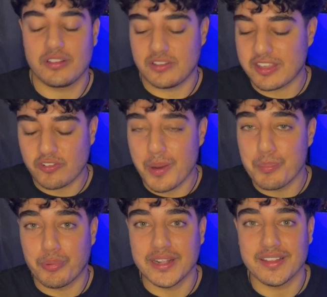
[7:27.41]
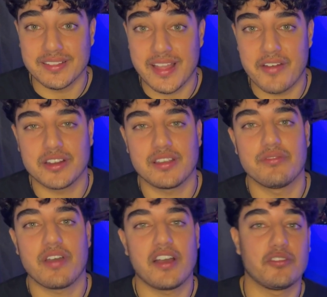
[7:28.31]
Let's try and break this
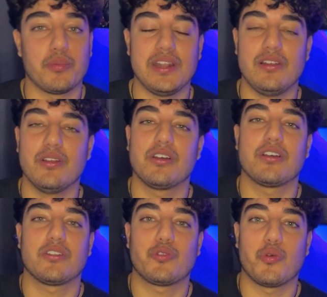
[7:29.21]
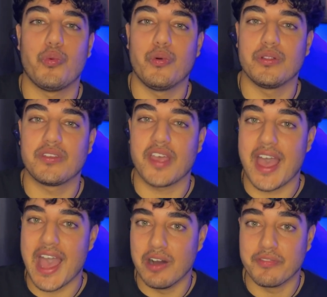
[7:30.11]
narrative as we look towards
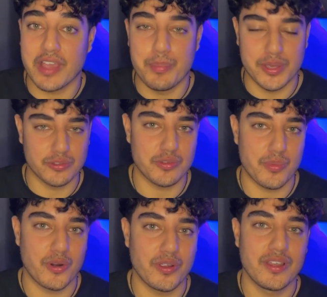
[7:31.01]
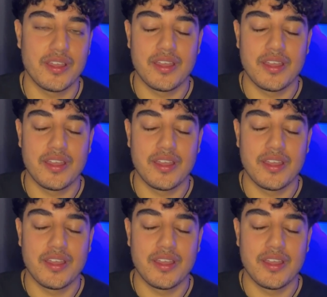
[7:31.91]
healthcare beyond tomorrow.